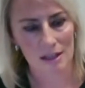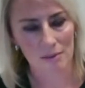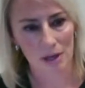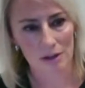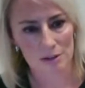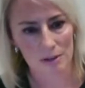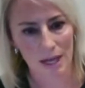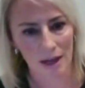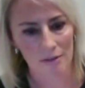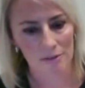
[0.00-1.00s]
and we also
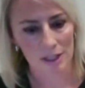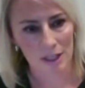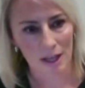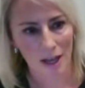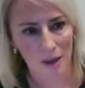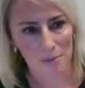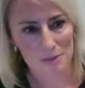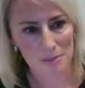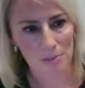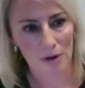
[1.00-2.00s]
have some